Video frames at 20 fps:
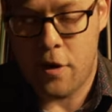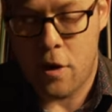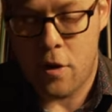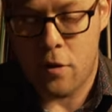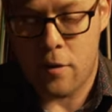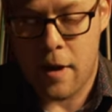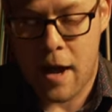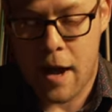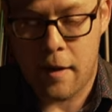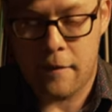
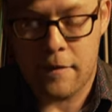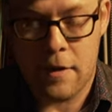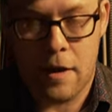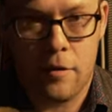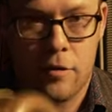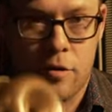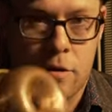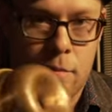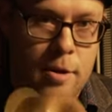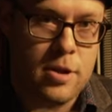tone out of the
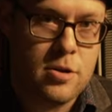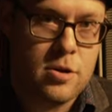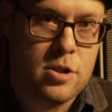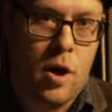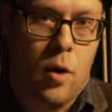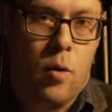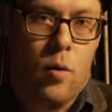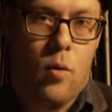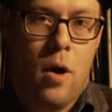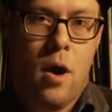instrument.
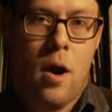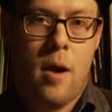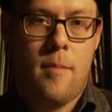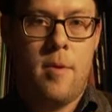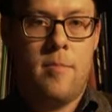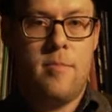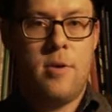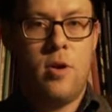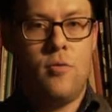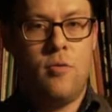So
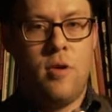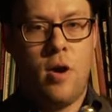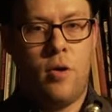Harmon mute,